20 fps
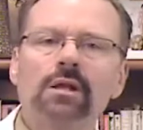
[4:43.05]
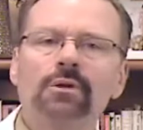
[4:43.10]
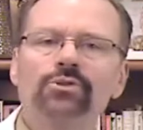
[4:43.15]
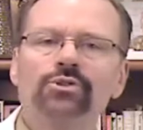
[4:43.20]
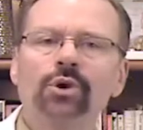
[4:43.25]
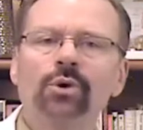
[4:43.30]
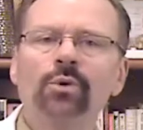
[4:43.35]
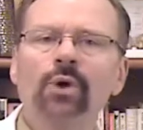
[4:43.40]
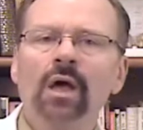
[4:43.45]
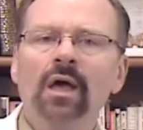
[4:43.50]

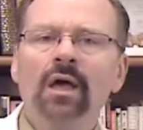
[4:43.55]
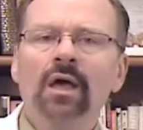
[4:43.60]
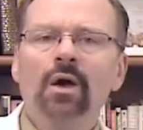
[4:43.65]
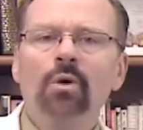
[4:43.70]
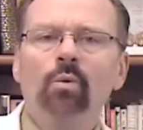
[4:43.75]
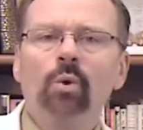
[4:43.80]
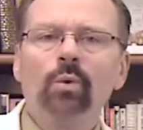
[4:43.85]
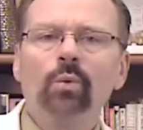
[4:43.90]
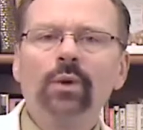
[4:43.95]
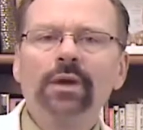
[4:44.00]
So
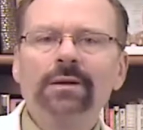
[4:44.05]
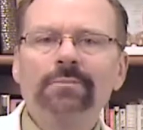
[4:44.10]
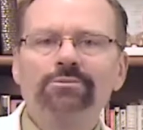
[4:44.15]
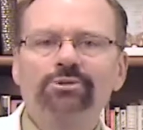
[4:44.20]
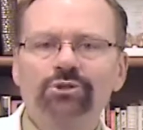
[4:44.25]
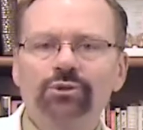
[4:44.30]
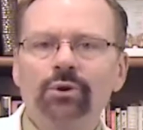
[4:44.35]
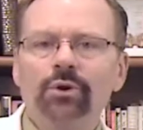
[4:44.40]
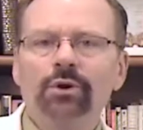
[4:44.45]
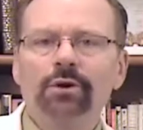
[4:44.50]
what we
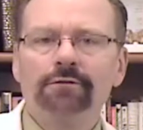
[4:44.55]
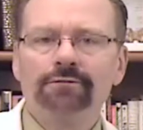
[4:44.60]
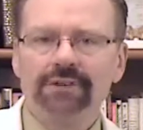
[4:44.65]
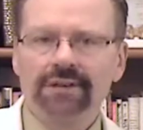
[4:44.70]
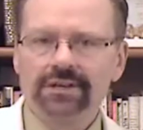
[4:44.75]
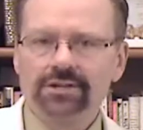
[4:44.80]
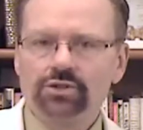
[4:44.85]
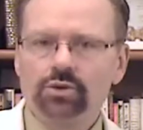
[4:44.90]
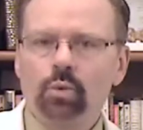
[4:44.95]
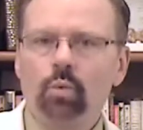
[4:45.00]
observe
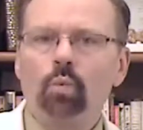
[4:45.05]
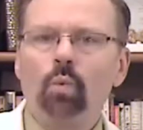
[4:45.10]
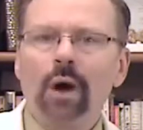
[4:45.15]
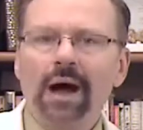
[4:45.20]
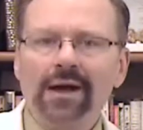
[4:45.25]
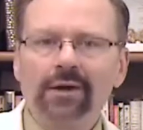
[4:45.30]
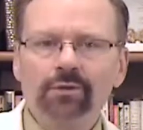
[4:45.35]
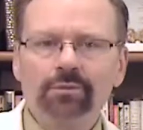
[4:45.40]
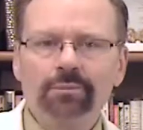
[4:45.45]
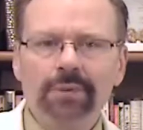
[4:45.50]
is
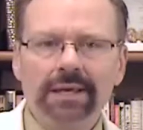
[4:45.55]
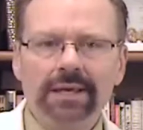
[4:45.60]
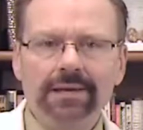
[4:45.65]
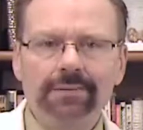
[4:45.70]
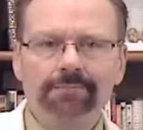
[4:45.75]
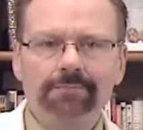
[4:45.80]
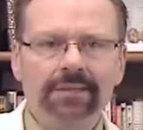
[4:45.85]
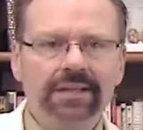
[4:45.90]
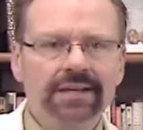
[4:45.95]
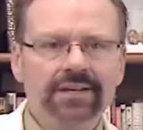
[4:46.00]
wild
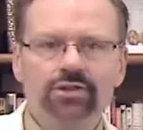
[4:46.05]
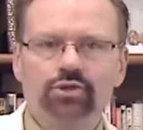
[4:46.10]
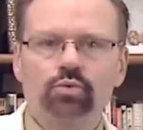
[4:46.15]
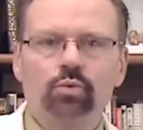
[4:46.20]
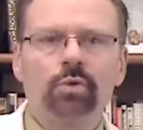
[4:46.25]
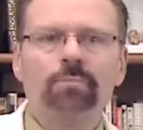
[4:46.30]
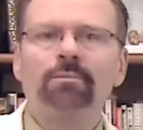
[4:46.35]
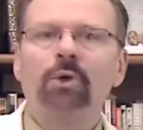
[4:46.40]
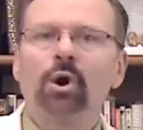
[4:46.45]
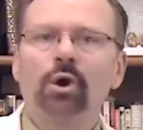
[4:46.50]
meat is
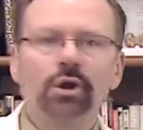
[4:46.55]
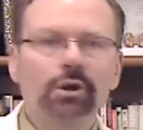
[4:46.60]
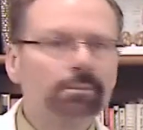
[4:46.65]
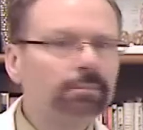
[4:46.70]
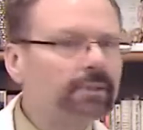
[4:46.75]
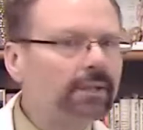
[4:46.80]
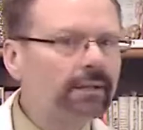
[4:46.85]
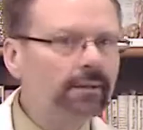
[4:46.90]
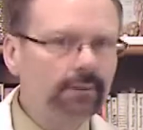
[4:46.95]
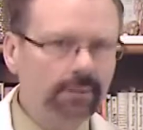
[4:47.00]

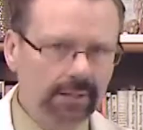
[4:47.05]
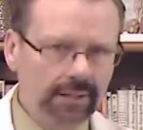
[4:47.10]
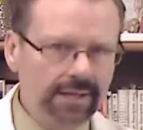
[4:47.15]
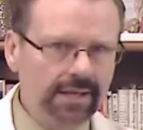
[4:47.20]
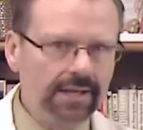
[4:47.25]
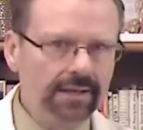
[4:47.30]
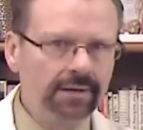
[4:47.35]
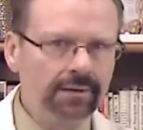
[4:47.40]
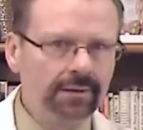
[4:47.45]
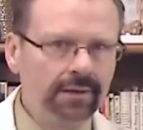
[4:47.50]
remarkably
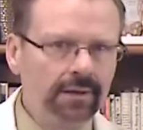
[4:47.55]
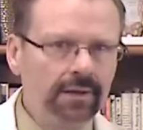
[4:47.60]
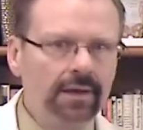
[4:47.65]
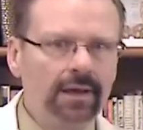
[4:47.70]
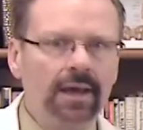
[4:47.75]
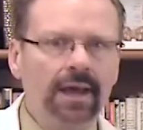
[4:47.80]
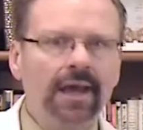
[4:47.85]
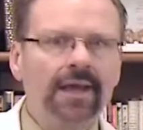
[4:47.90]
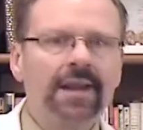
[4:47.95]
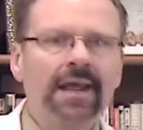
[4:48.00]
lean
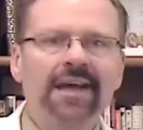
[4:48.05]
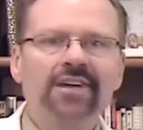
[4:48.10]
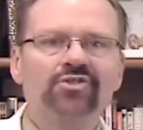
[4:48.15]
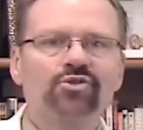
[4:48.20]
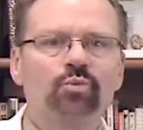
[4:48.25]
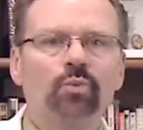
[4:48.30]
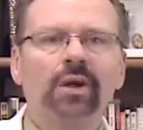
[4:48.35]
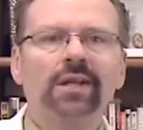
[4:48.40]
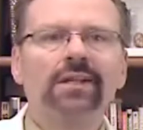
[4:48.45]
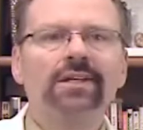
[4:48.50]
and
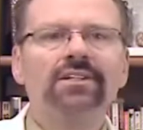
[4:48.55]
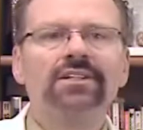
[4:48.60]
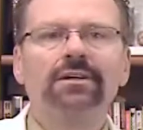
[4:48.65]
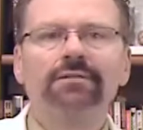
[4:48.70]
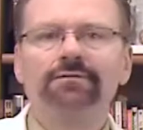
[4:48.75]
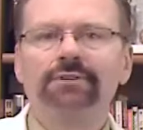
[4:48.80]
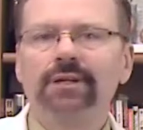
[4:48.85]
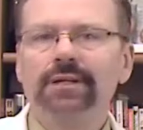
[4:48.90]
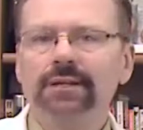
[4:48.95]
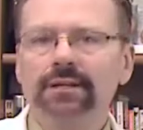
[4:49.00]
has
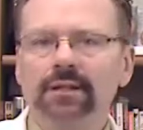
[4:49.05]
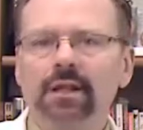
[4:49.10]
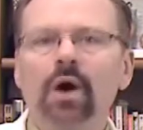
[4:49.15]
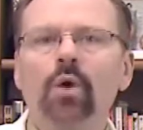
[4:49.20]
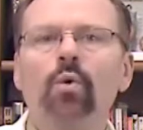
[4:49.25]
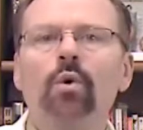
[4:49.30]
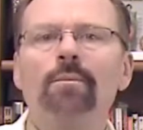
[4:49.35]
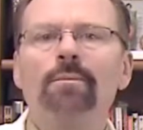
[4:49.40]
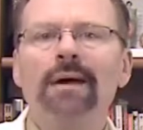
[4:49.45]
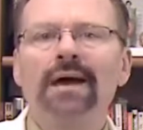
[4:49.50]
relatively
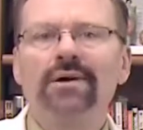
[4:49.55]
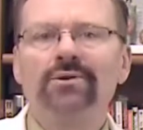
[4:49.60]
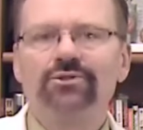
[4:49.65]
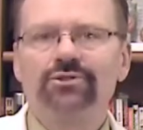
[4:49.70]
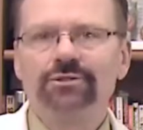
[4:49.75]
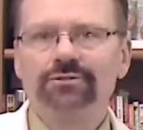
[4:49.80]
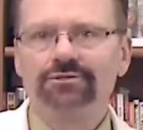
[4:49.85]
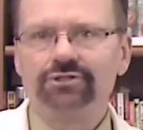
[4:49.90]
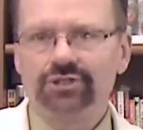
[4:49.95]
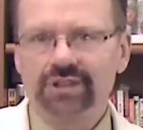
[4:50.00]
low
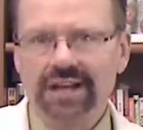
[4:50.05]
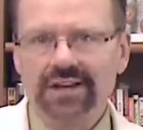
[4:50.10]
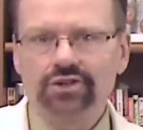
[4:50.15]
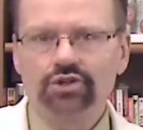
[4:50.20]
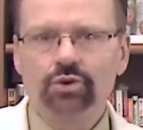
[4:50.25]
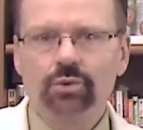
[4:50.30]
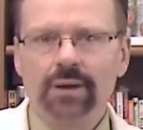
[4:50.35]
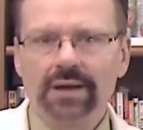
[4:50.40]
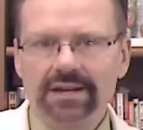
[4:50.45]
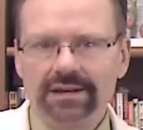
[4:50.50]
amounts of
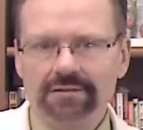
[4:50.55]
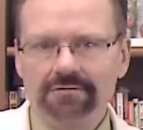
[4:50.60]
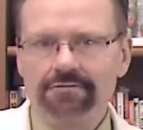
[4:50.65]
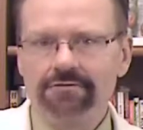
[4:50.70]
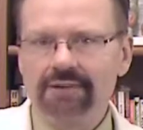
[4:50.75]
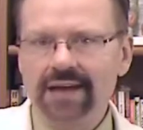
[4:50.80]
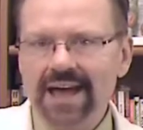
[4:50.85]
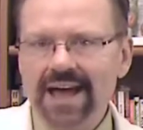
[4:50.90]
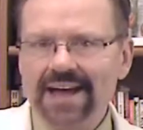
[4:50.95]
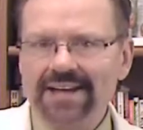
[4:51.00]
saturated
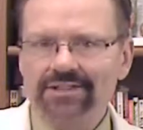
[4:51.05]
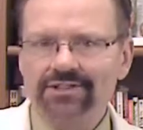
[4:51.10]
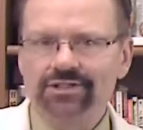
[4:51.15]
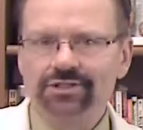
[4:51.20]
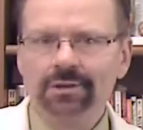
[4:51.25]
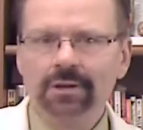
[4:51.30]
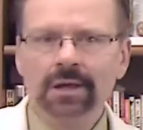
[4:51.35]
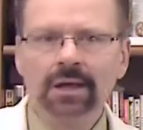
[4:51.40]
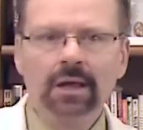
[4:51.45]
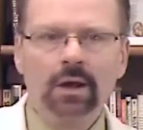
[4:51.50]

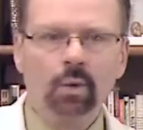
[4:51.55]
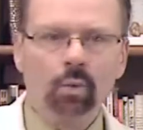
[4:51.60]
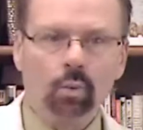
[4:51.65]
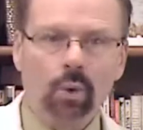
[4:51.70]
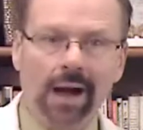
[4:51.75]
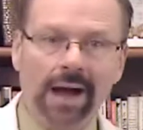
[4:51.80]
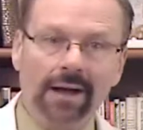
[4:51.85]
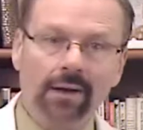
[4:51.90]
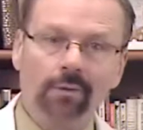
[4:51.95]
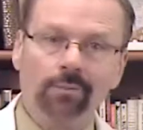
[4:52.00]
fats,
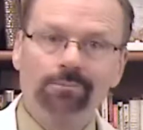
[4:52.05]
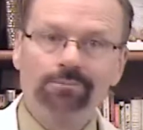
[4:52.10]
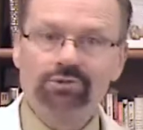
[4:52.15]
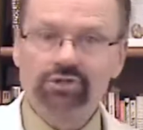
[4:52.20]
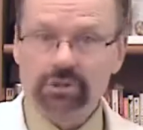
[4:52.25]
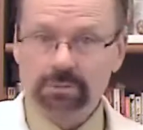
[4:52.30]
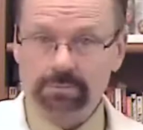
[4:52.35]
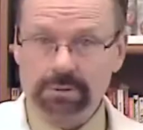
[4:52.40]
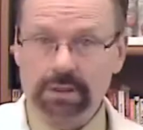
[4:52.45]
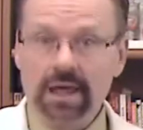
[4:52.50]
while
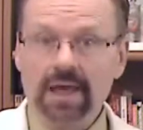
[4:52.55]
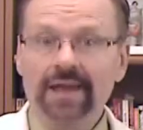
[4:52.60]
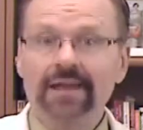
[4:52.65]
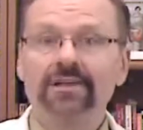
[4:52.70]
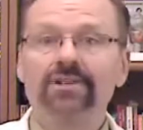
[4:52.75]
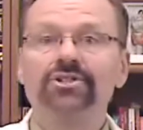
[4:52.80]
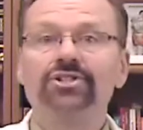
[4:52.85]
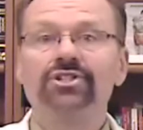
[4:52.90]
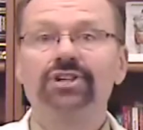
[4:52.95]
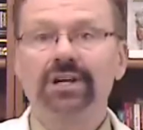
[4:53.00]

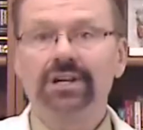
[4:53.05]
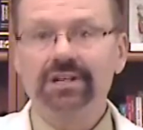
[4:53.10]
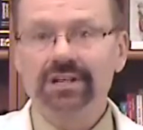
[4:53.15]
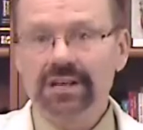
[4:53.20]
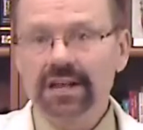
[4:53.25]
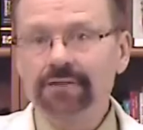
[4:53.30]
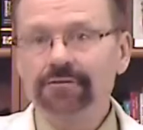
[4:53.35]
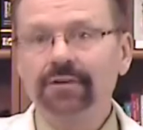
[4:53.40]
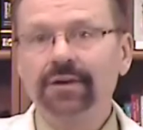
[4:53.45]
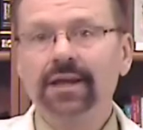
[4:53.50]
supplying
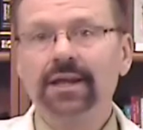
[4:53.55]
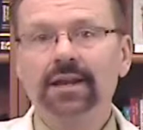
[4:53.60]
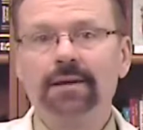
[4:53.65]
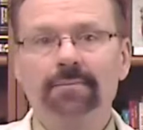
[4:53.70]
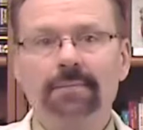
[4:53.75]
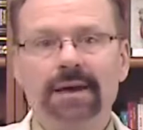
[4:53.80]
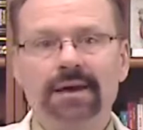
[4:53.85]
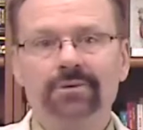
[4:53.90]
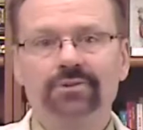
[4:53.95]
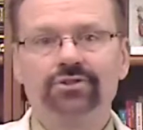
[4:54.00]
significant
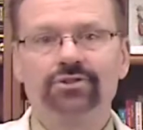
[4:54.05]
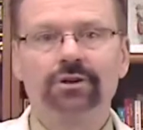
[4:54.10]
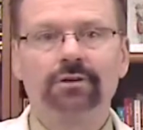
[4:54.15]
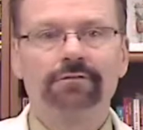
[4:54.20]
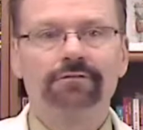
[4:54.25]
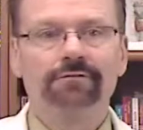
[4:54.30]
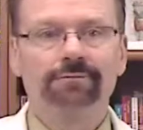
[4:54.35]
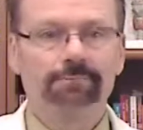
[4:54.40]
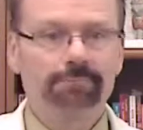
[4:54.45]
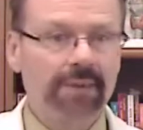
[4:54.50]
amounts
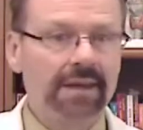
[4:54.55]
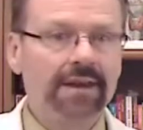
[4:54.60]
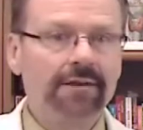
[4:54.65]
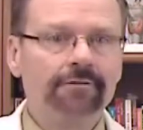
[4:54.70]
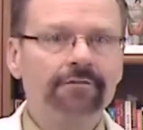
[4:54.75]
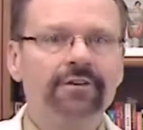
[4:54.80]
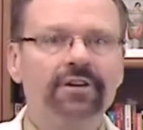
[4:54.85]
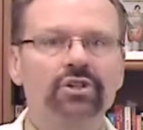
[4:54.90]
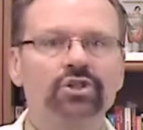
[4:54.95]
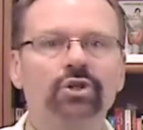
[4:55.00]
of
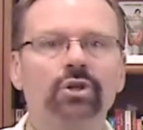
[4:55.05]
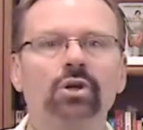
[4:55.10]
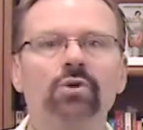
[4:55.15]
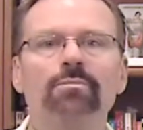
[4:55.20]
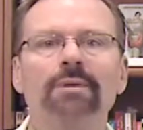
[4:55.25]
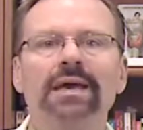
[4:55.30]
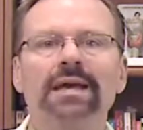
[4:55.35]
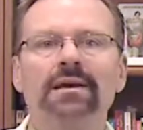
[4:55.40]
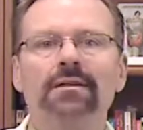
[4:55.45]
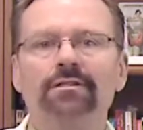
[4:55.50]
beneficial
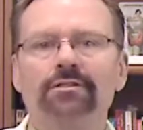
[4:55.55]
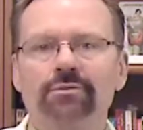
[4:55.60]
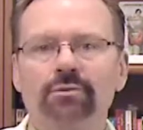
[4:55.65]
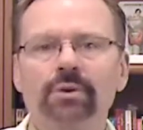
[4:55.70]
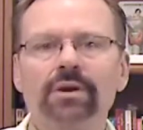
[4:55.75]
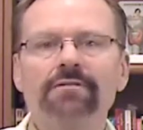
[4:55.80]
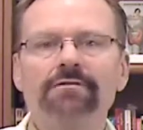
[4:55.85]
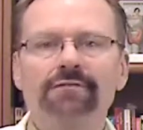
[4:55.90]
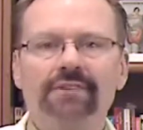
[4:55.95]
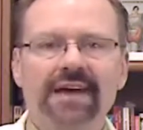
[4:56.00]

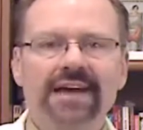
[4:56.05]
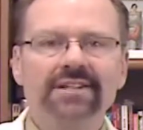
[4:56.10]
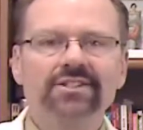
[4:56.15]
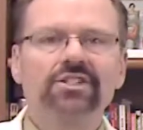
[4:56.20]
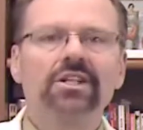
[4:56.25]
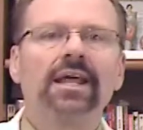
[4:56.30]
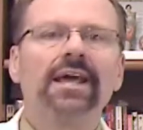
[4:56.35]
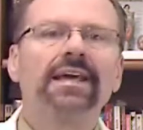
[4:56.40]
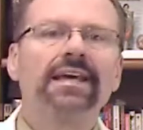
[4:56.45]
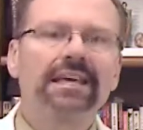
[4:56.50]
omega-3
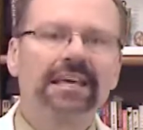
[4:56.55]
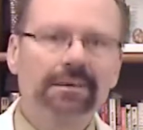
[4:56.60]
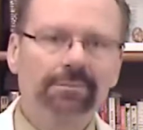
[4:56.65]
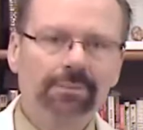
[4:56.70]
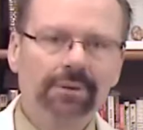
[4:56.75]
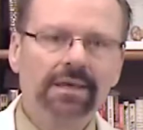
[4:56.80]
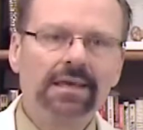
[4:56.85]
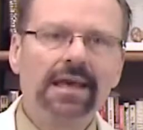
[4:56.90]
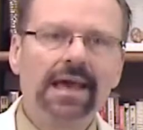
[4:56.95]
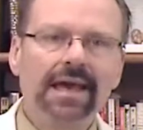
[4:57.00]
fats like
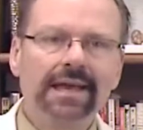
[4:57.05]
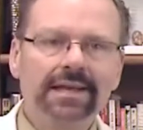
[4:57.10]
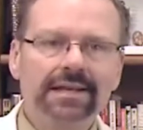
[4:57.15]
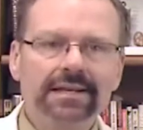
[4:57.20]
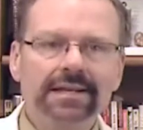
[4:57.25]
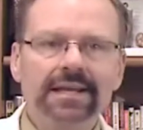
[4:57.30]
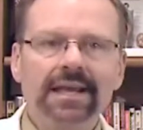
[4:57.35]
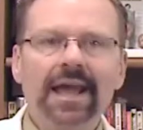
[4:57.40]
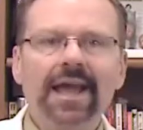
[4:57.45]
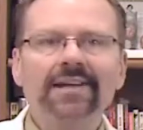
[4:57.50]
EPA
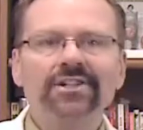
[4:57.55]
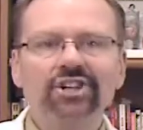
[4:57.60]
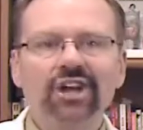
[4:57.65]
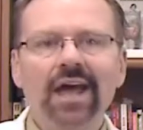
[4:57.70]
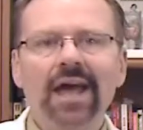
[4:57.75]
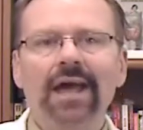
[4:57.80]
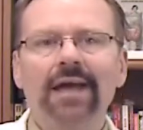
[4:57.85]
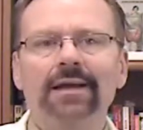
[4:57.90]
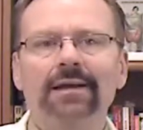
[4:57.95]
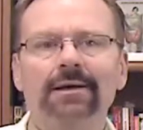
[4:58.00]
and
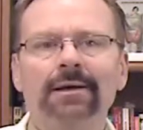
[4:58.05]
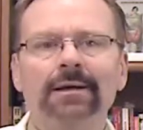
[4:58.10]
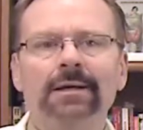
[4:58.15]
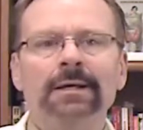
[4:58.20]
DHA.